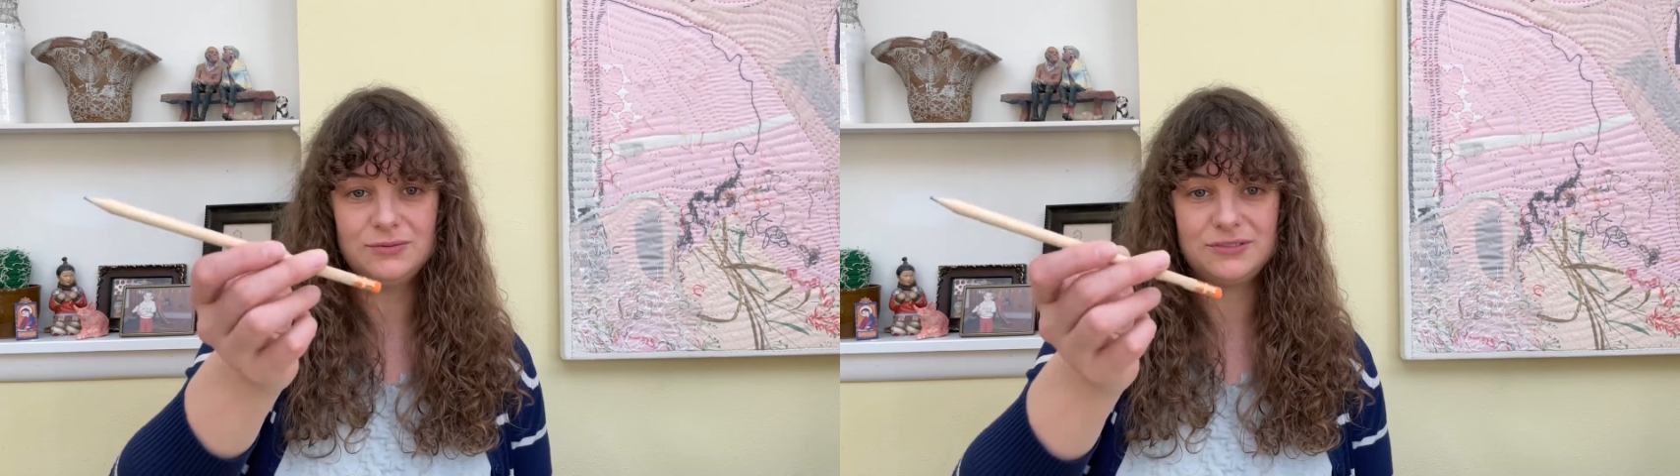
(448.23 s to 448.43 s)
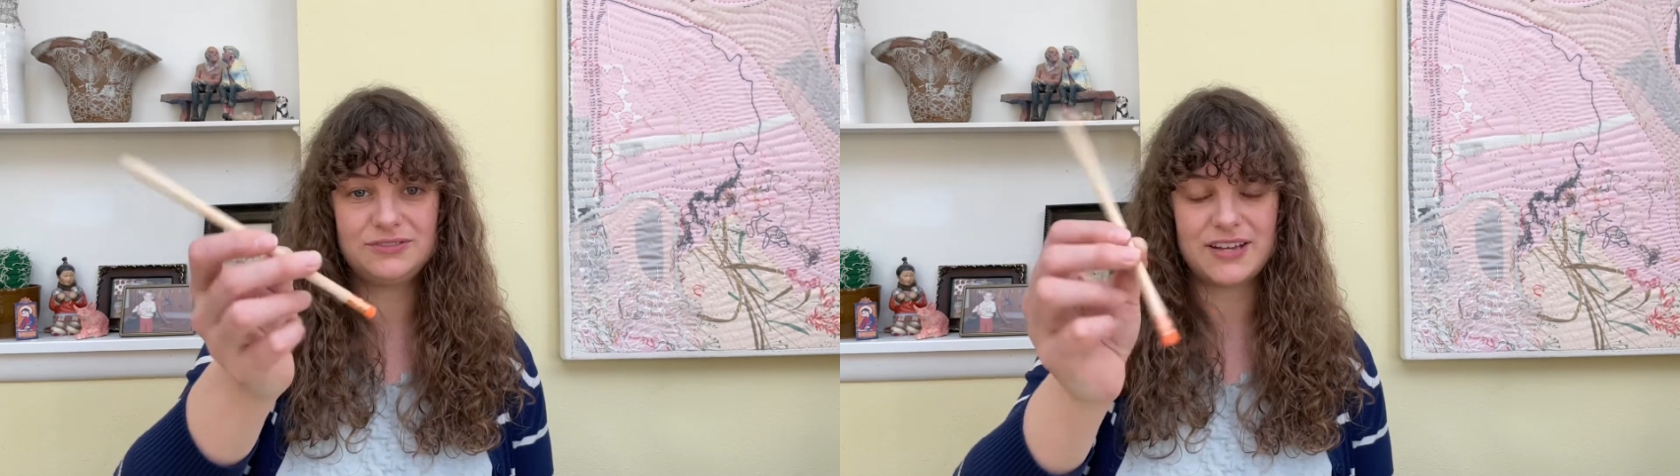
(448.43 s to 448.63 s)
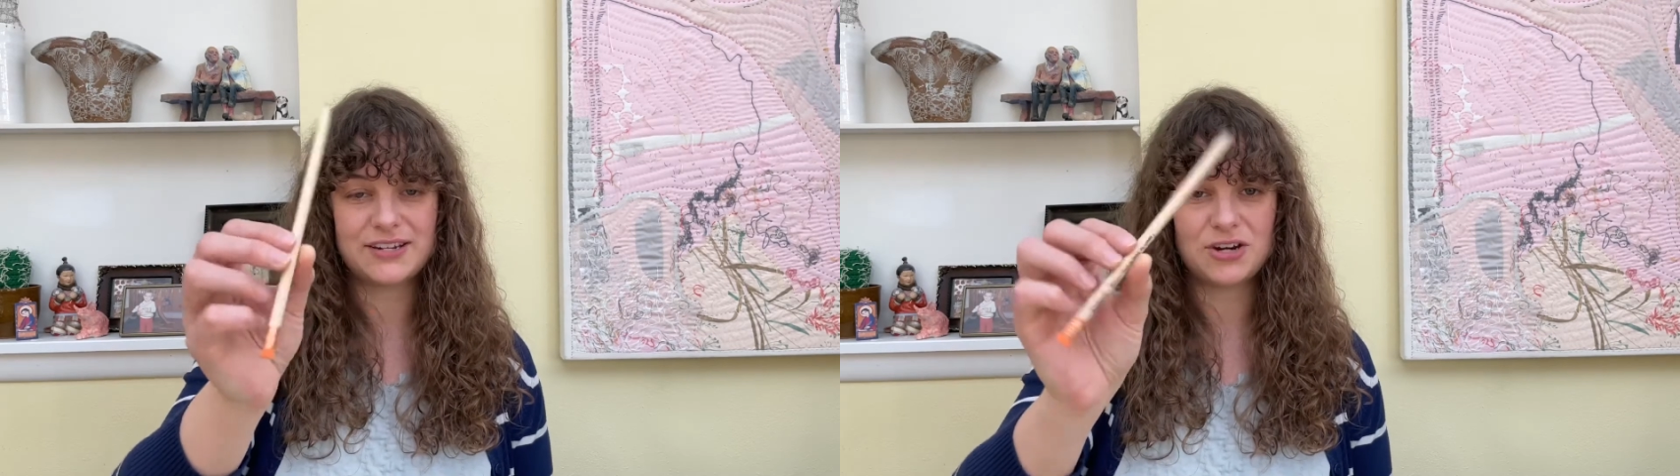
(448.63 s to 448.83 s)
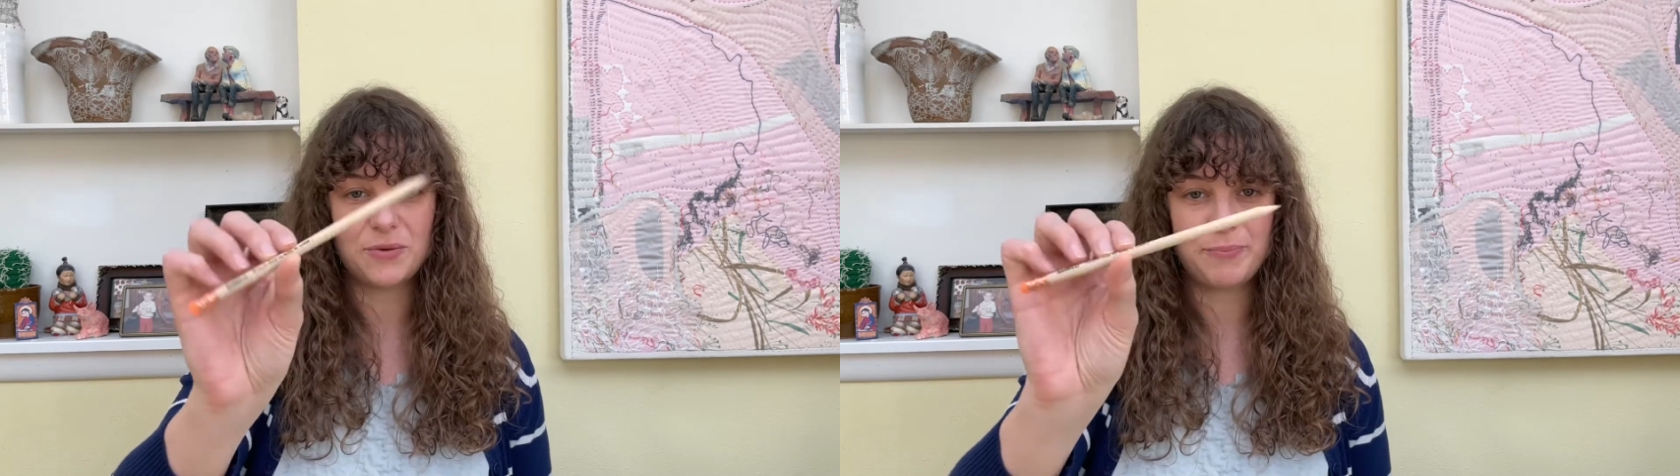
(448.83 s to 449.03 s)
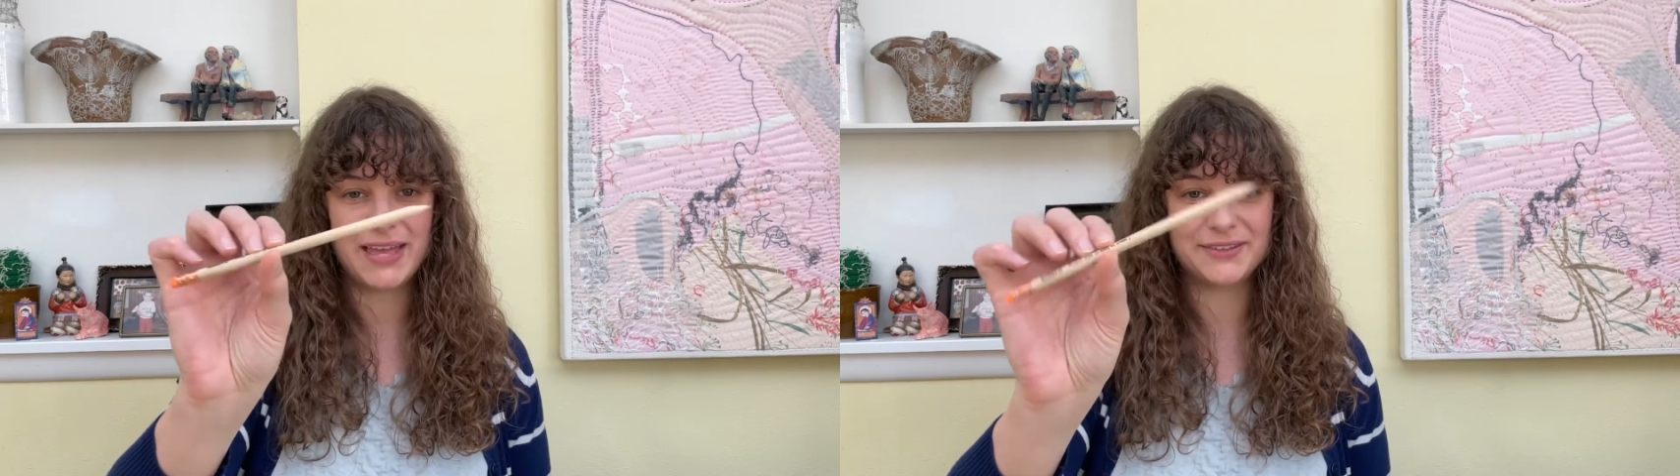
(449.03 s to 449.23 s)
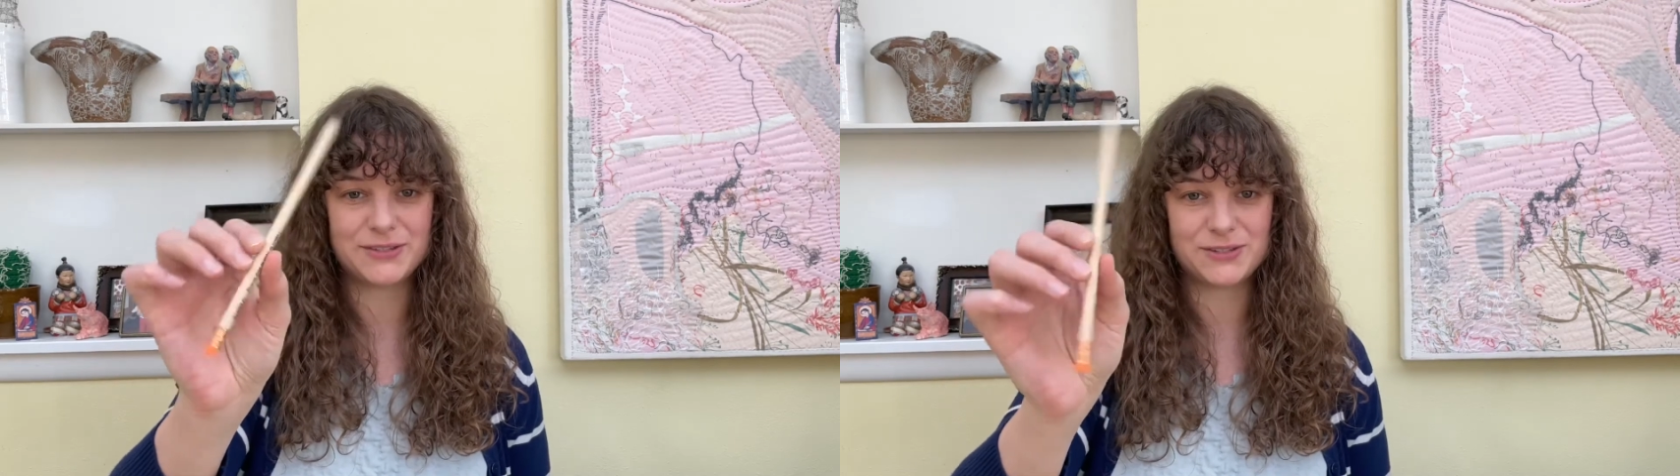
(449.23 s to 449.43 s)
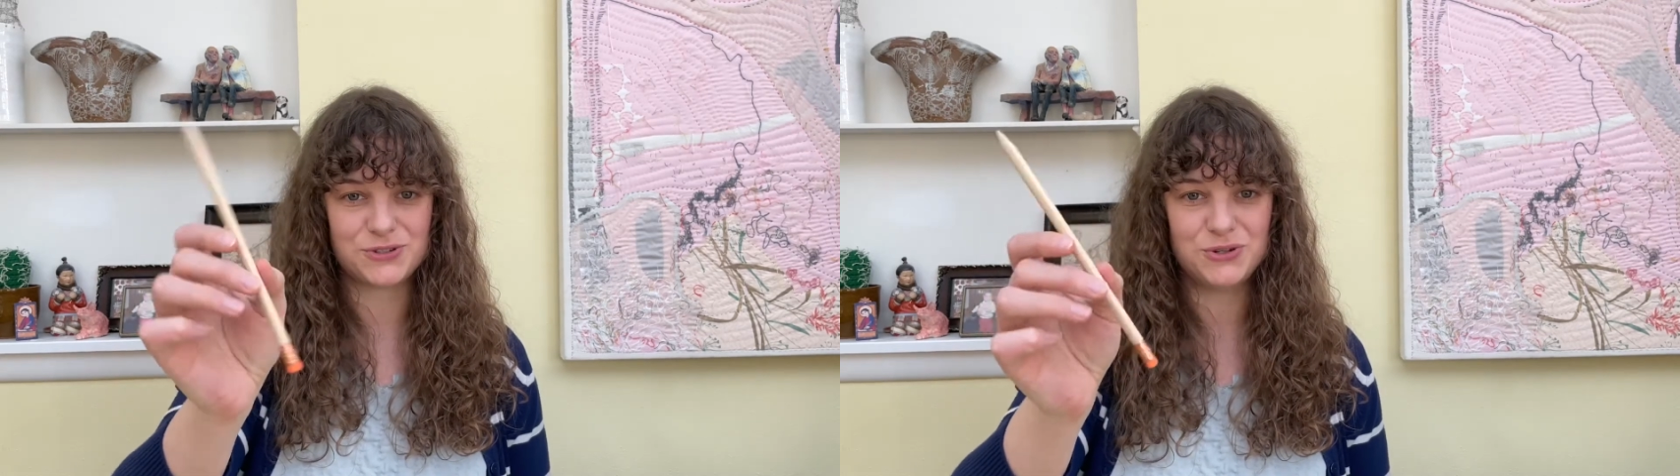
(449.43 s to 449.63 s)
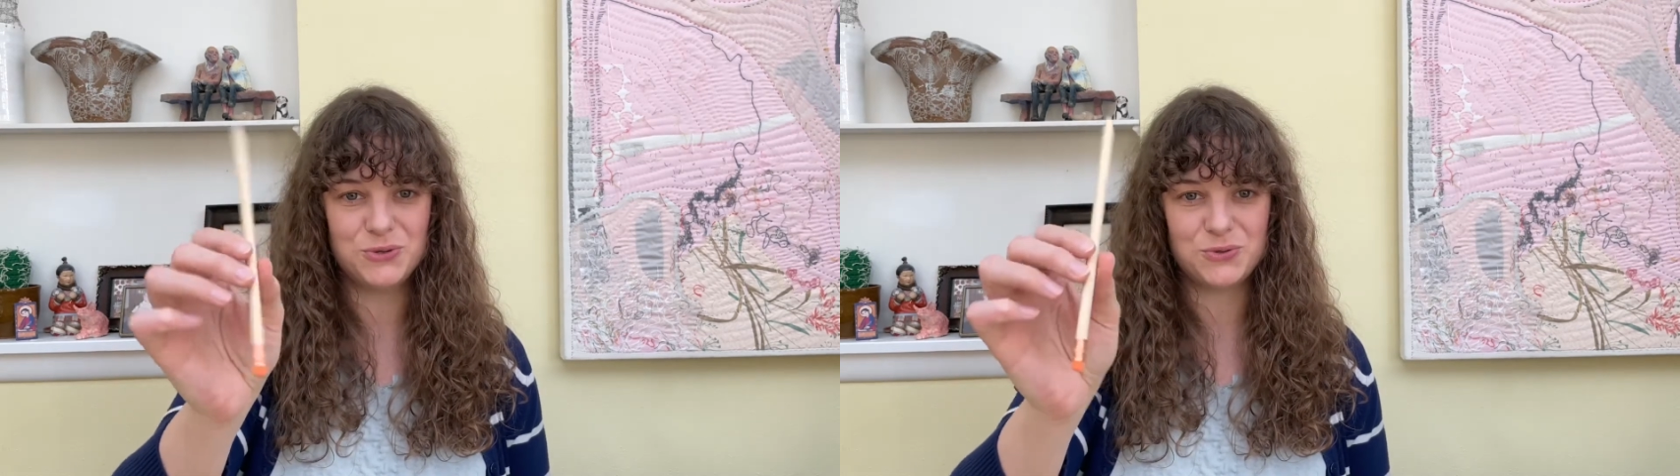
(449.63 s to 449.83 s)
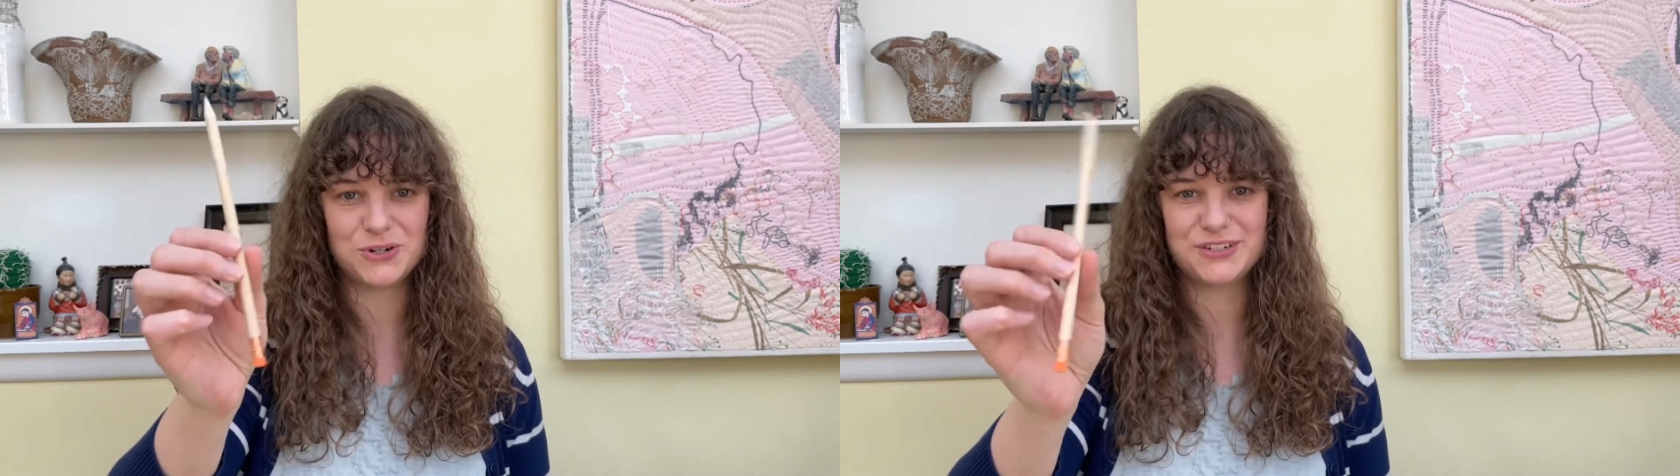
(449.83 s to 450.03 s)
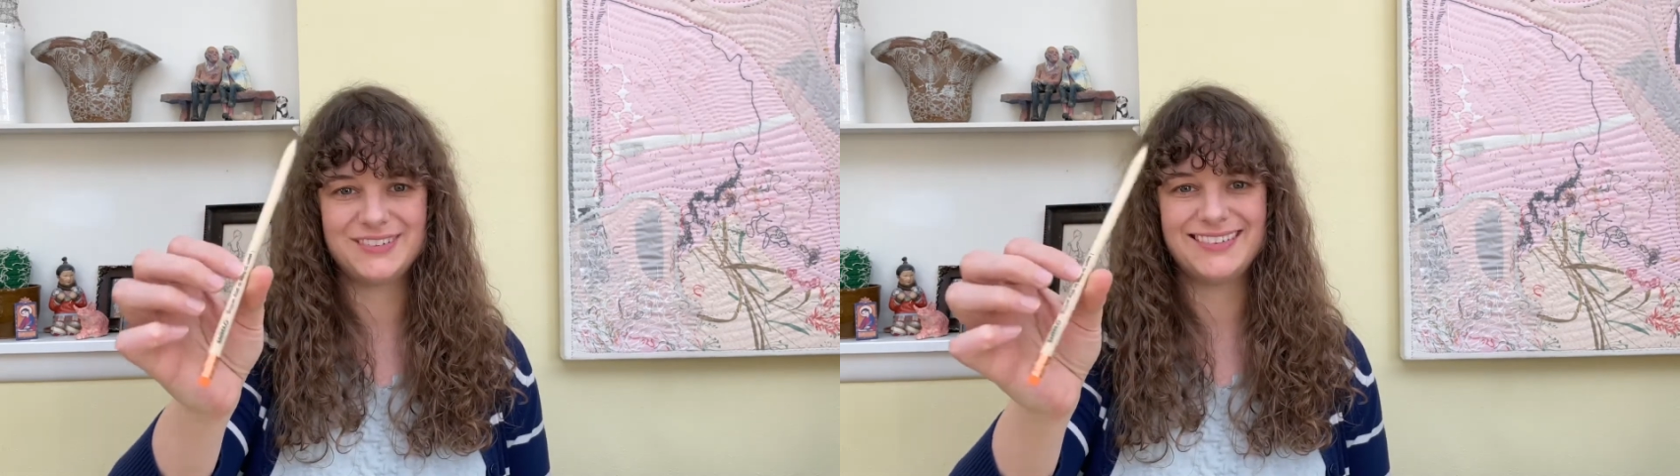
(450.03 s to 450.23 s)
We'll find our pencil
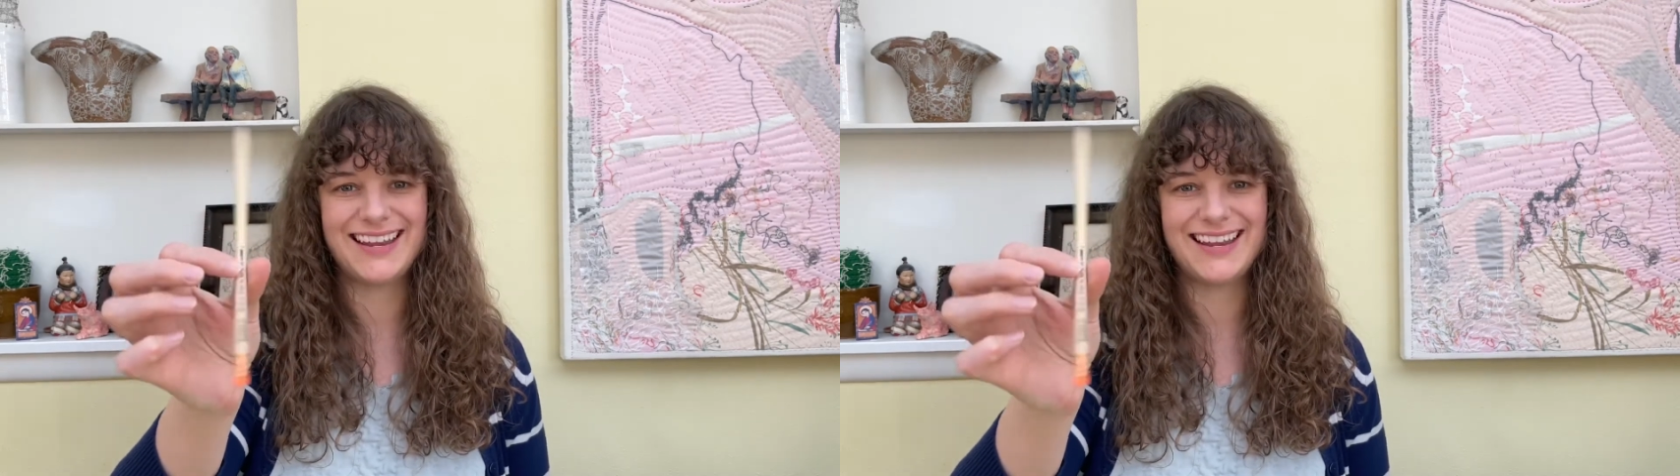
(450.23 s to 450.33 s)
or